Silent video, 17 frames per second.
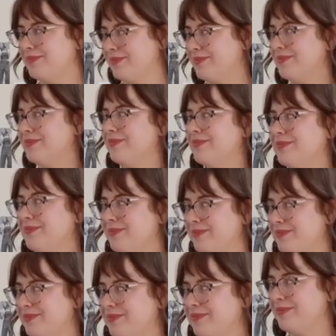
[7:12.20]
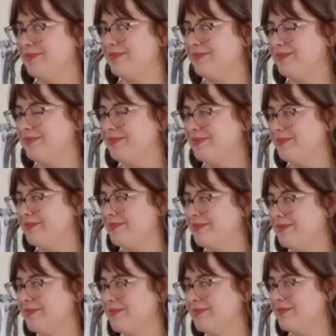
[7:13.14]

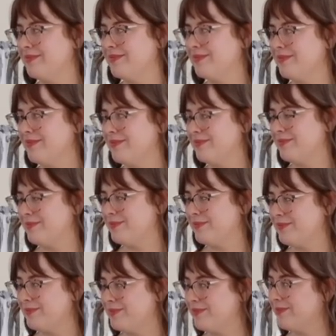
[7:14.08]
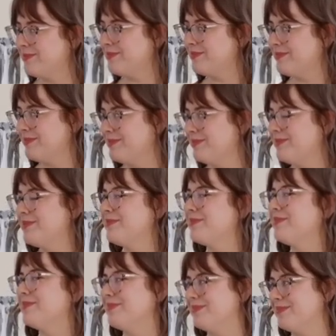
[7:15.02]

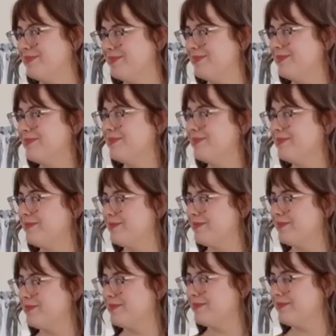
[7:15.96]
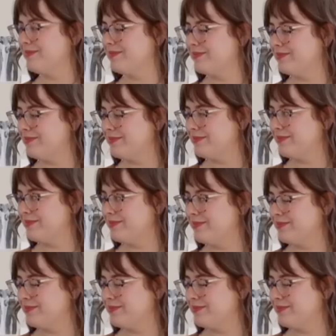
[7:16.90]
[no speech]